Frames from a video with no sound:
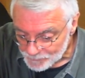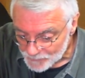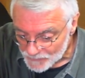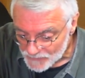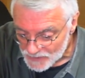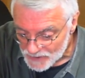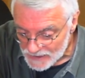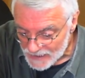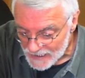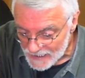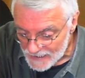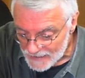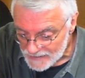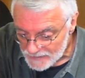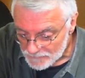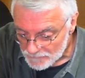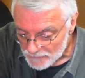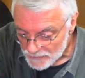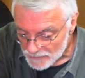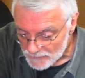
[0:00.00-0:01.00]
You
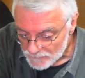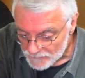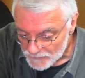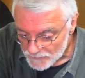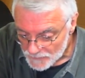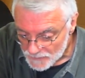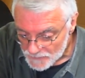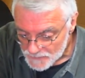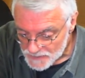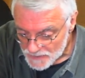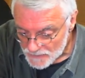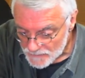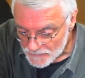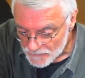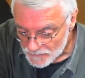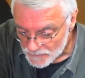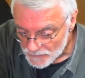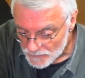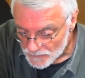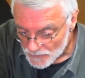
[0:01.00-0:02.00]
can, if you're observing
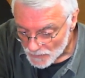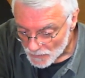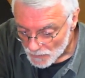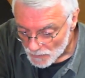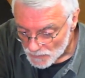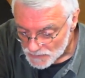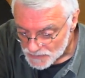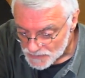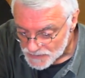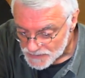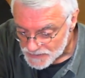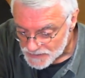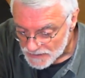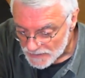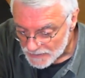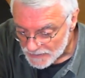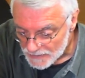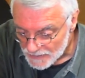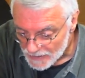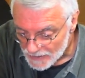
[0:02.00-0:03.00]
through the holes, just see
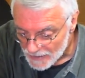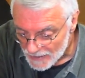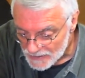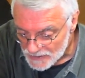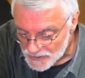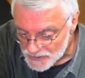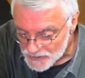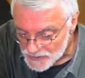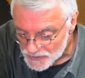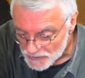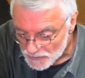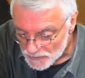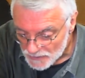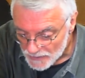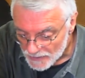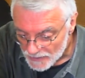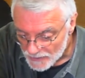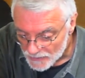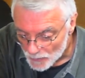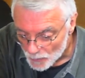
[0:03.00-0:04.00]
the occasional
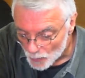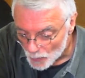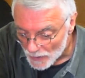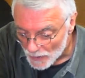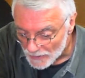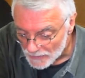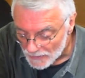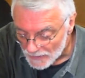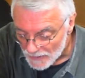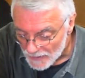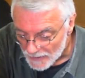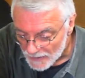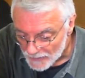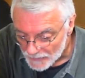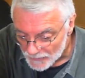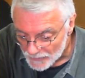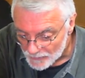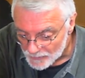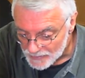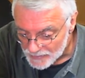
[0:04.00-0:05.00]
kind of white line
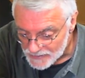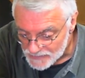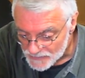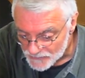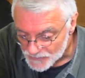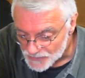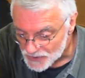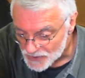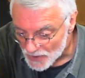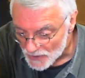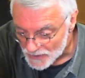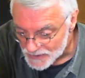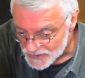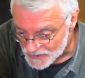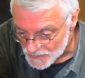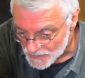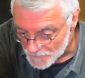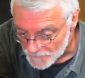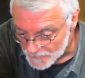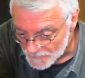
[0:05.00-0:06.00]
on a piece of charred
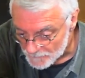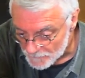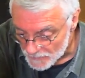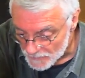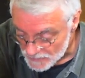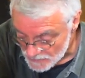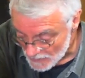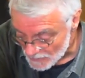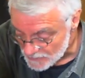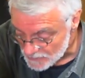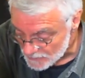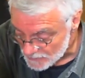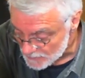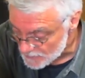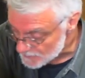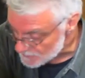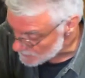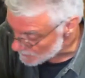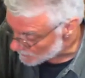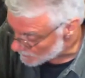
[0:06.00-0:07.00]
something, which actually
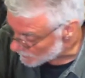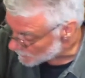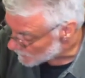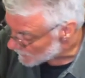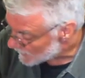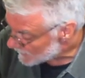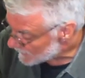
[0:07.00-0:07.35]
is the coal.